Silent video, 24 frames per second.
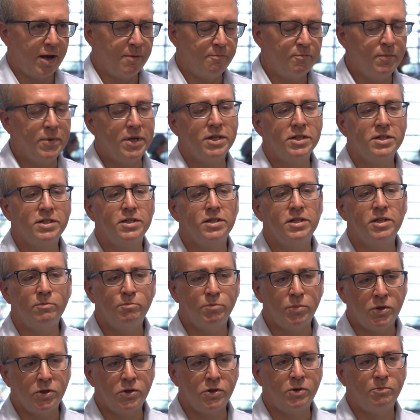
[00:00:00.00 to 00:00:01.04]
missed the
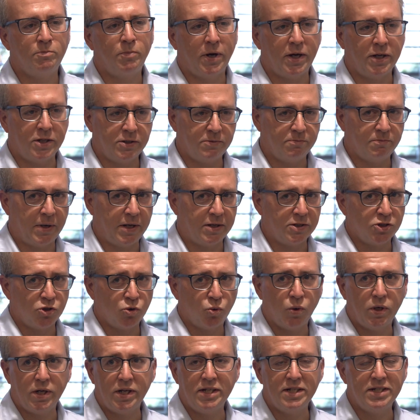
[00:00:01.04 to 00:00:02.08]
birth by about
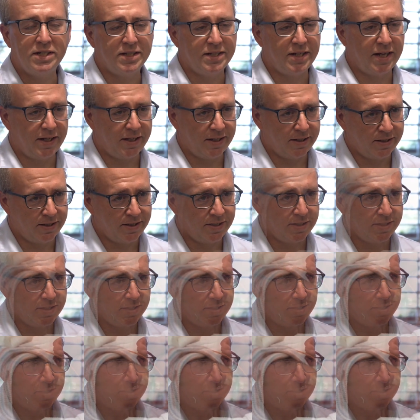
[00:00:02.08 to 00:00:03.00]
20 seconds.